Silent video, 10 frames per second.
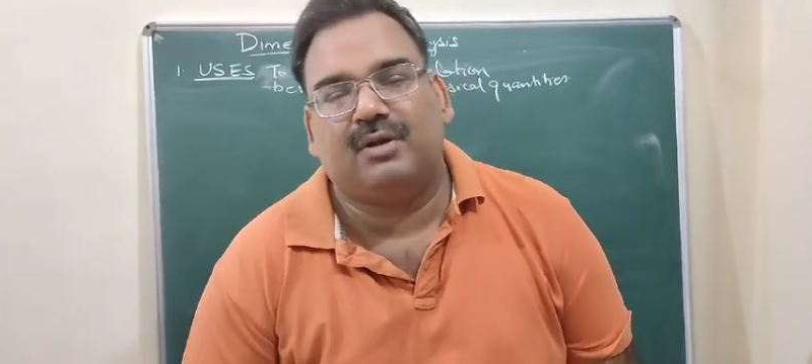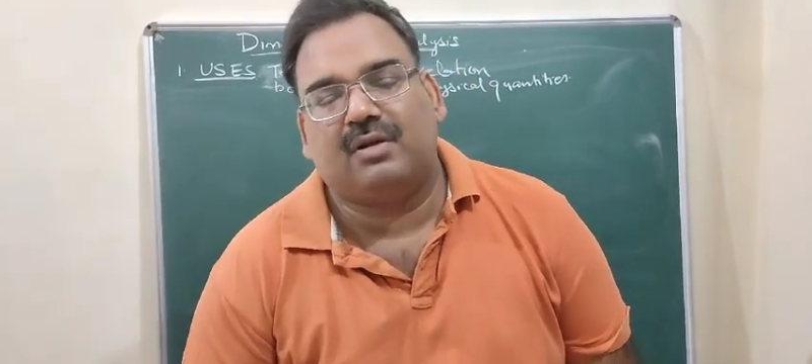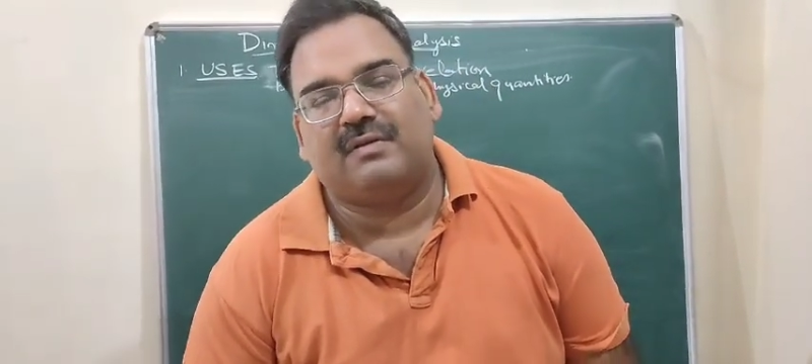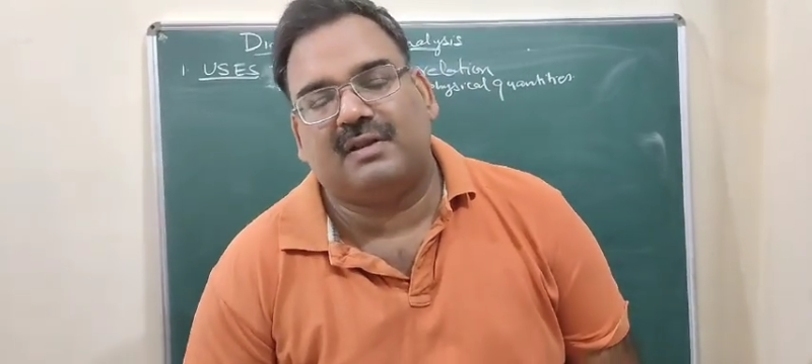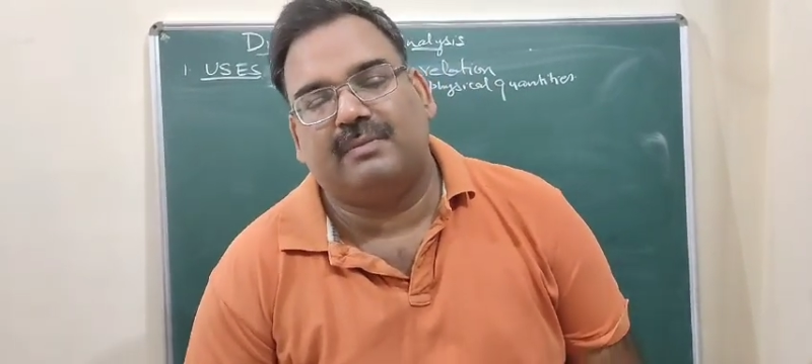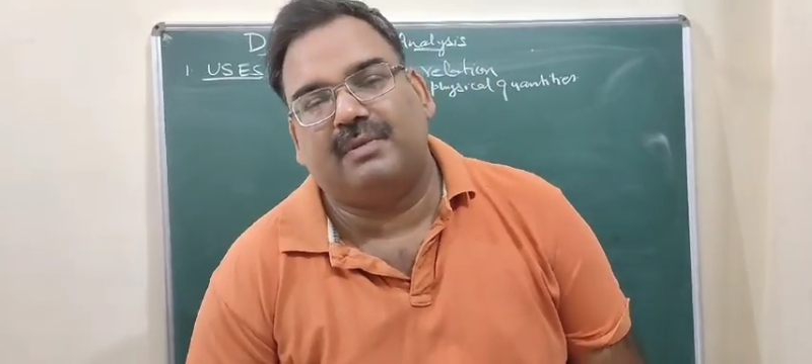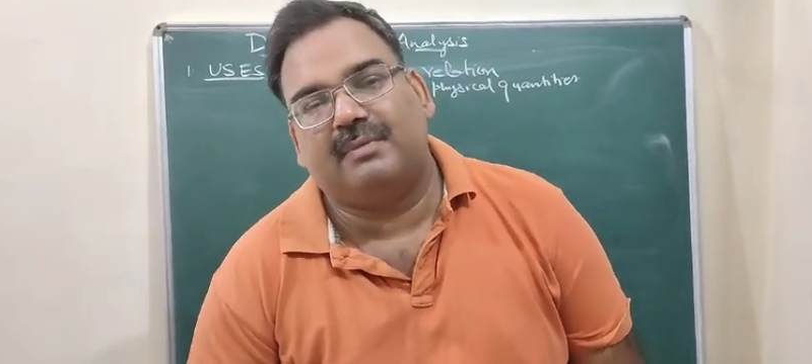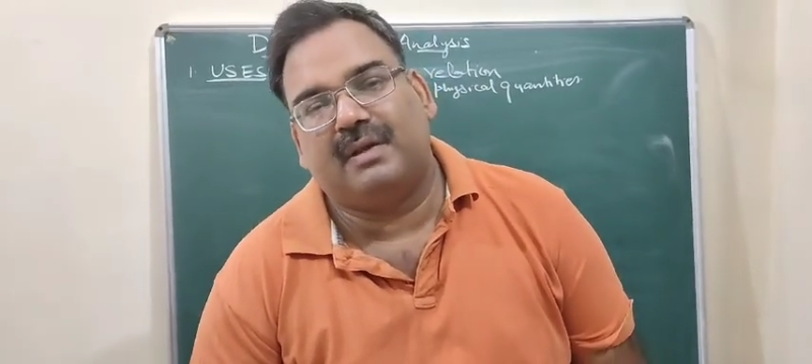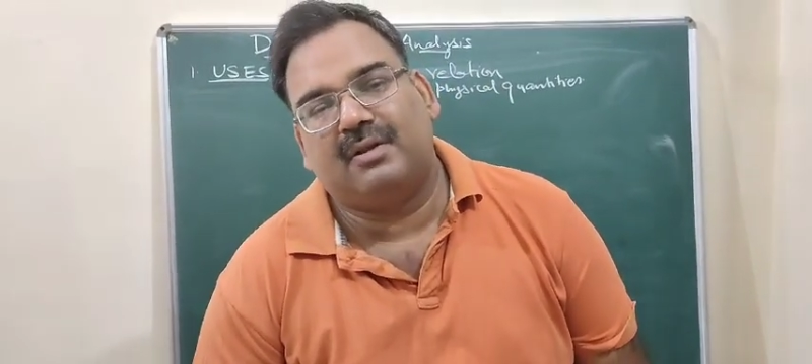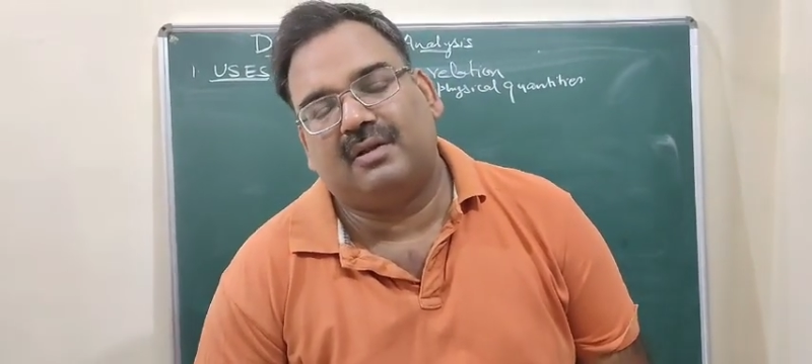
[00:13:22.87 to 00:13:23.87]
of a simple
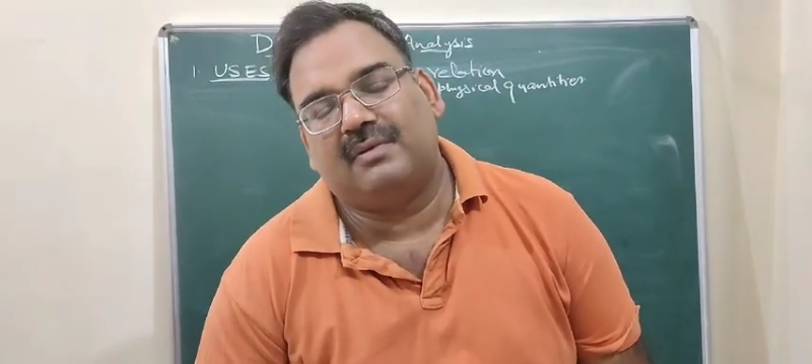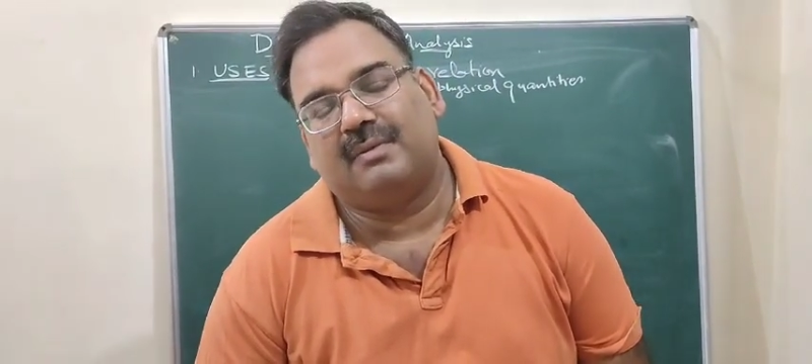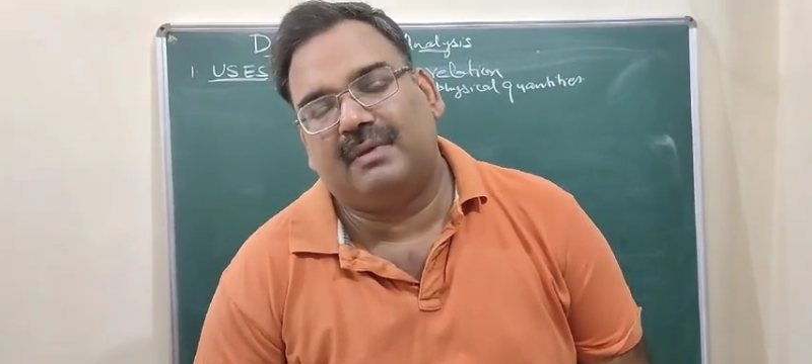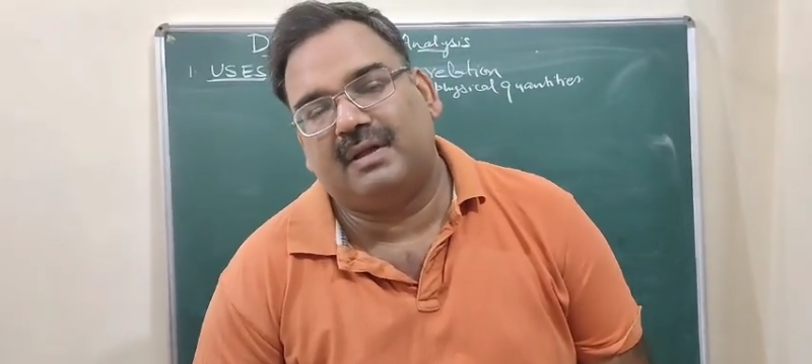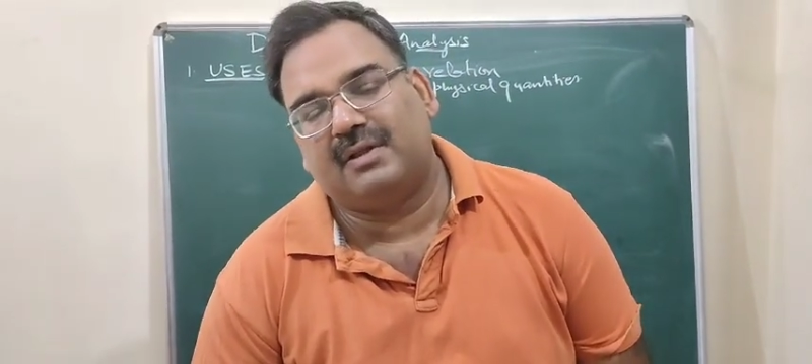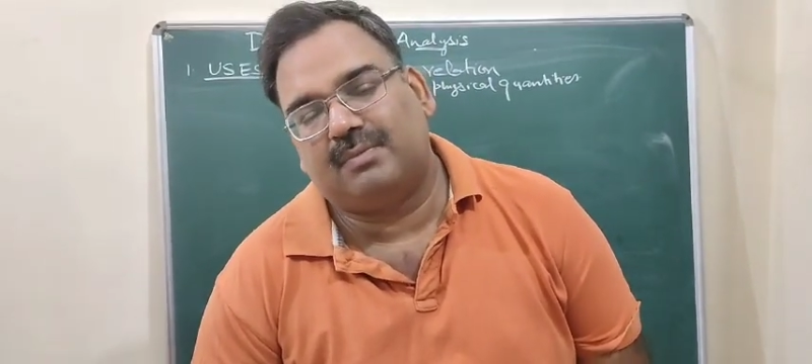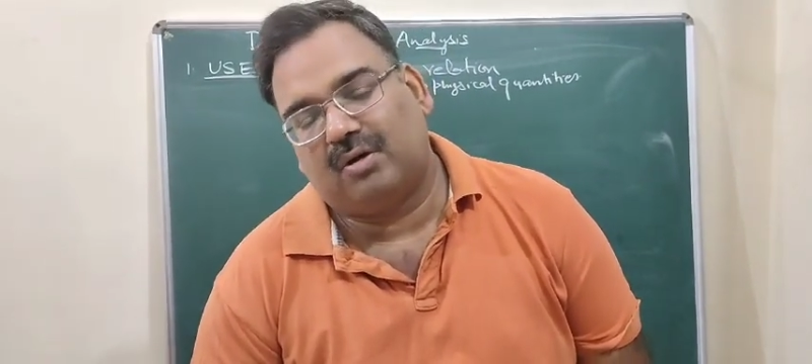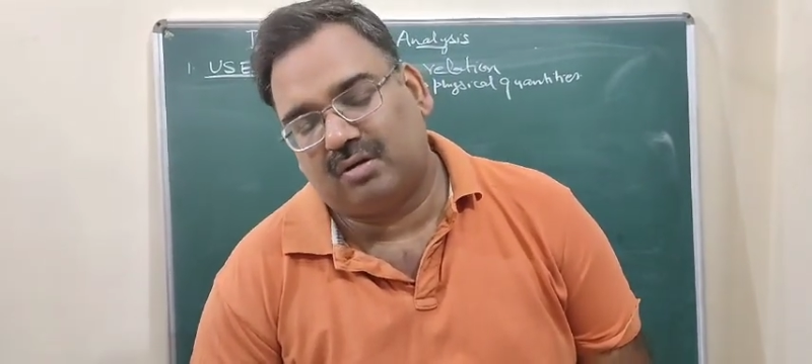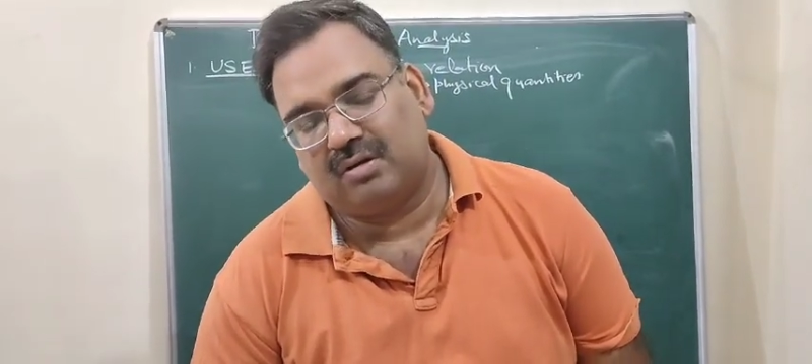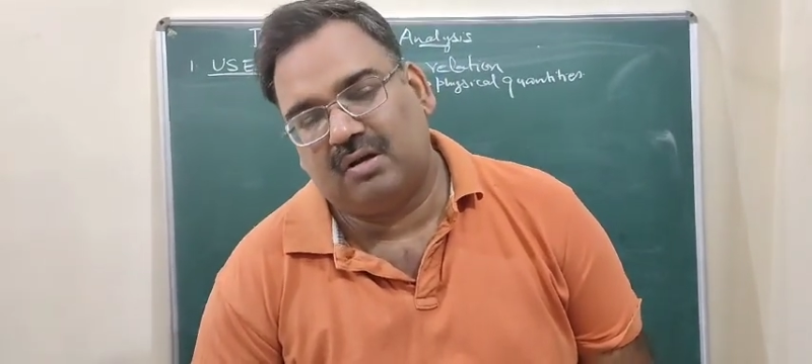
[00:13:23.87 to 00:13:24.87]
pendulum depends upon